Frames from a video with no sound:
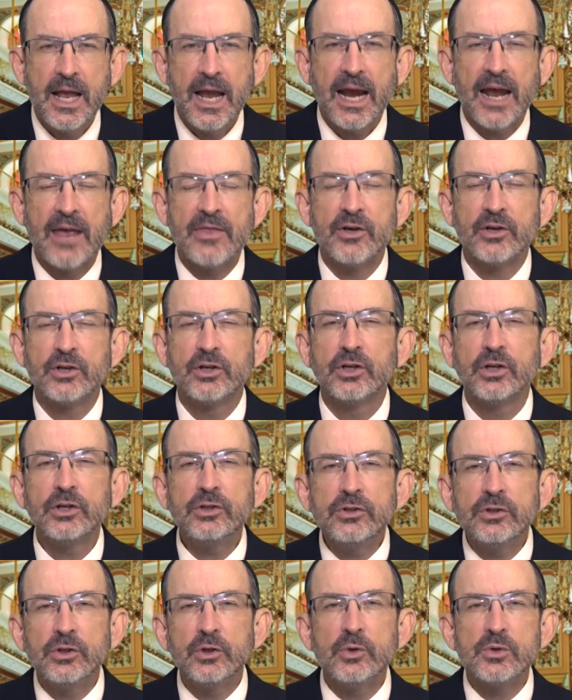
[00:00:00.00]
And the
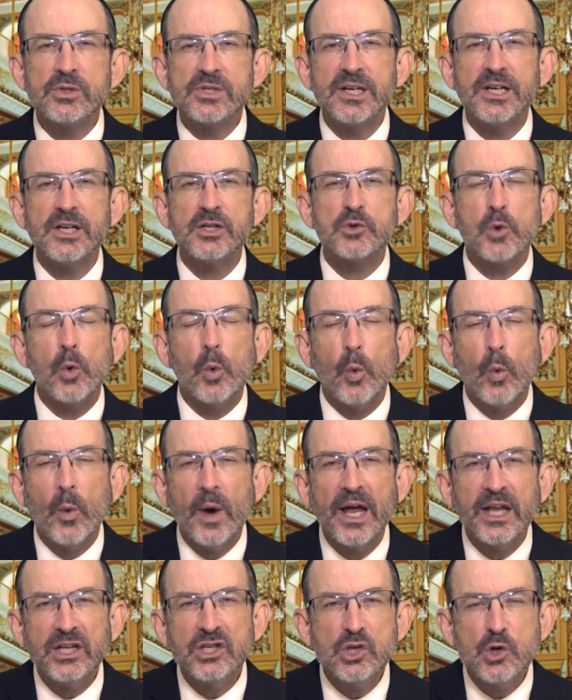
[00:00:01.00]
good news is
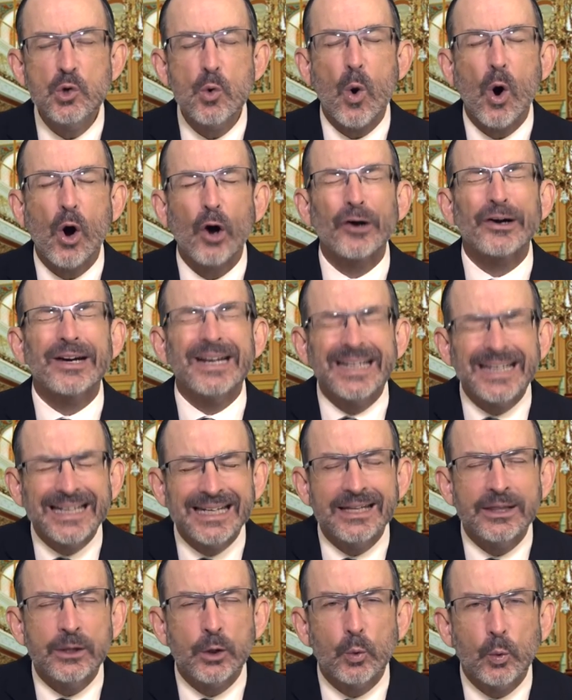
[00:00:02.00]
when you are
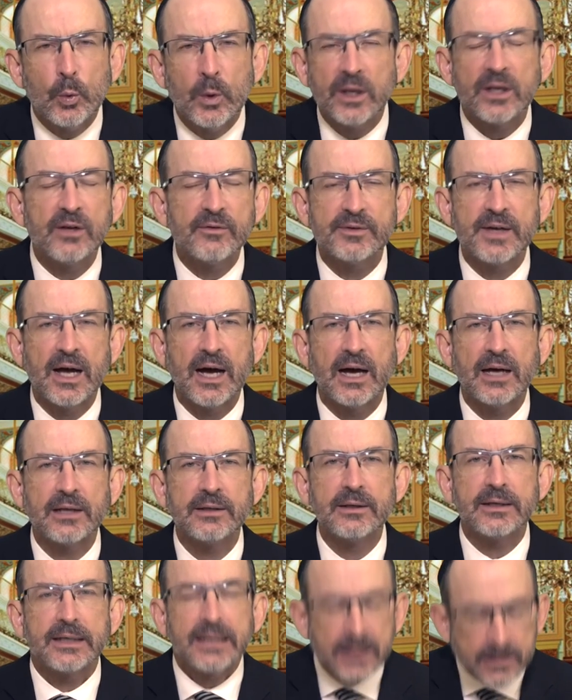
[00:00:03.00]
in the will of
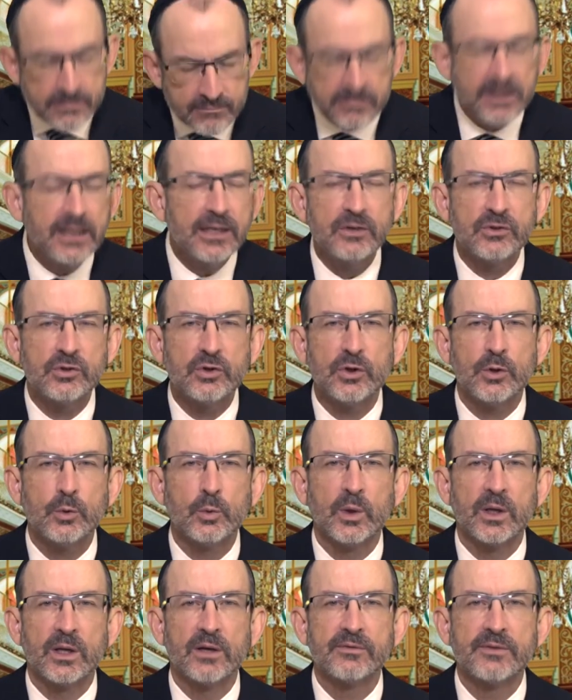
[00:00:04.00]
God, committed to the
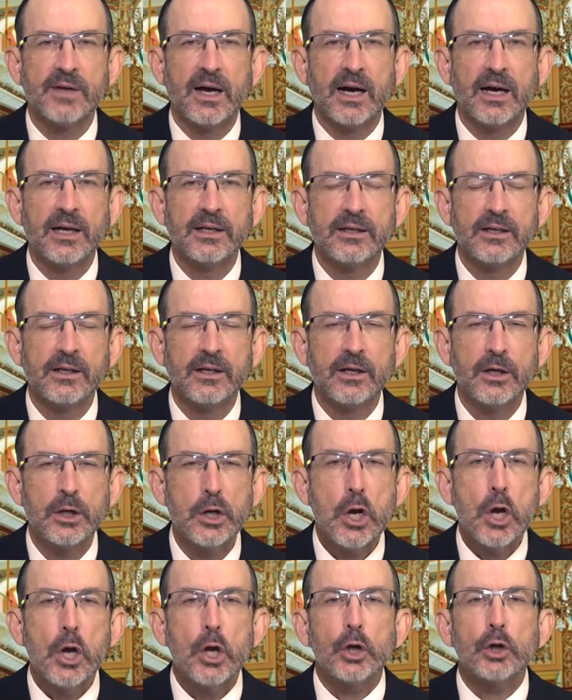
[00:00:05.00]
will of God,
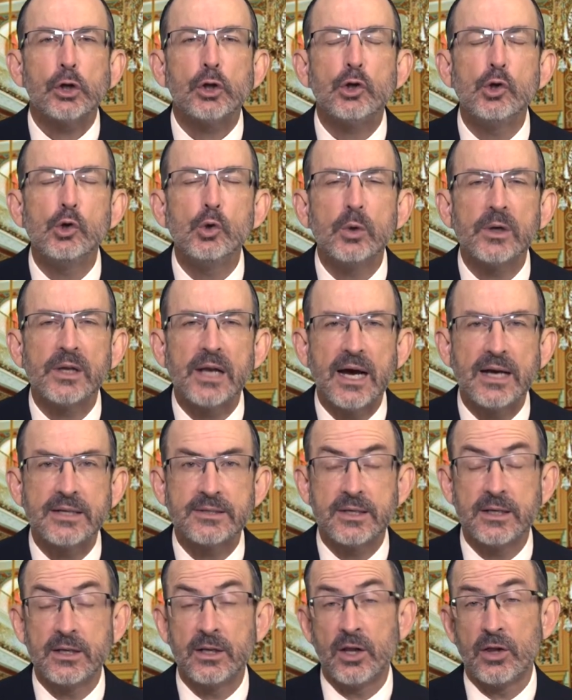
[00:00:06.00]

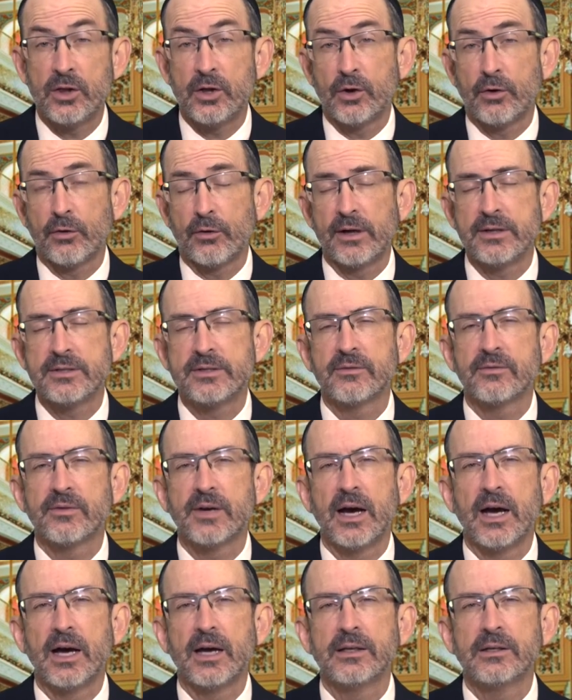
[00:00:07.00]
utilizing the grace of
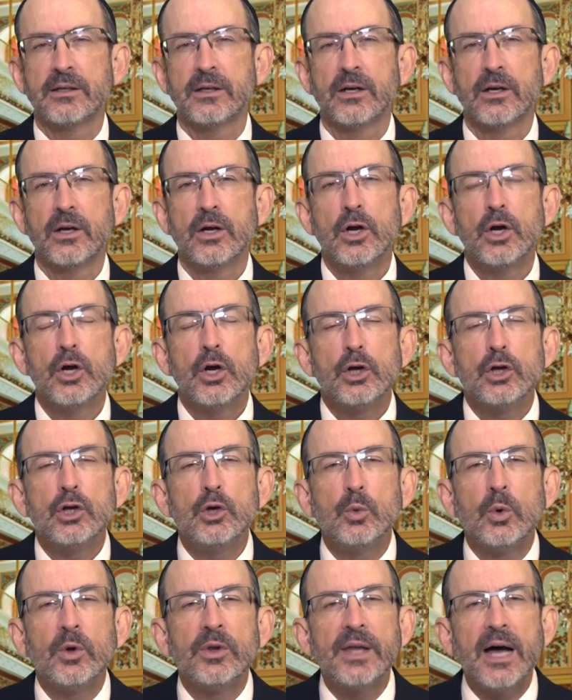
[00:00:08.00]
God, you
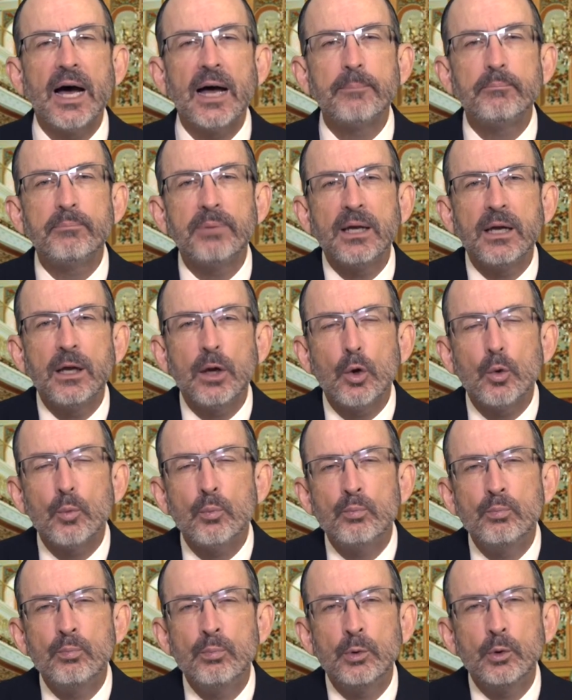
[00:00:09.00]
will not be
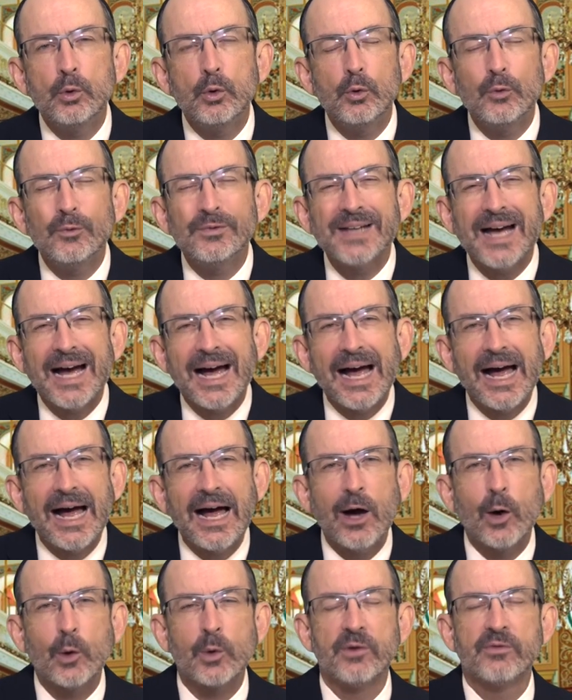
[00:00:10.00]
moved
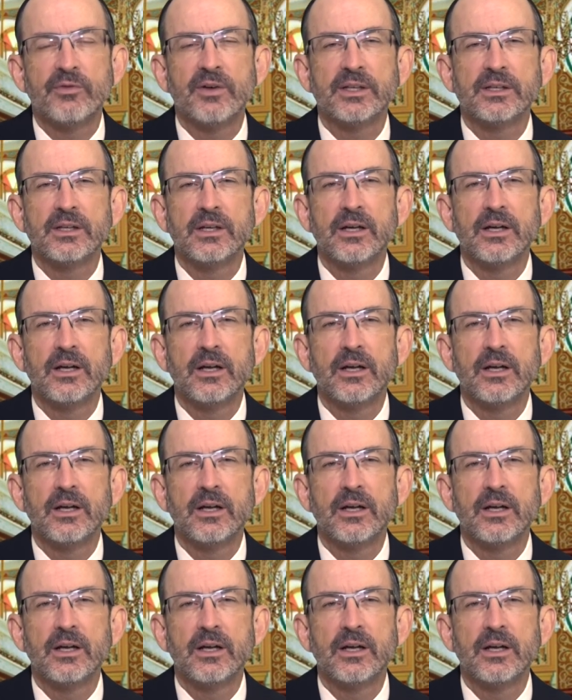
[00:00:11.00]
out of it.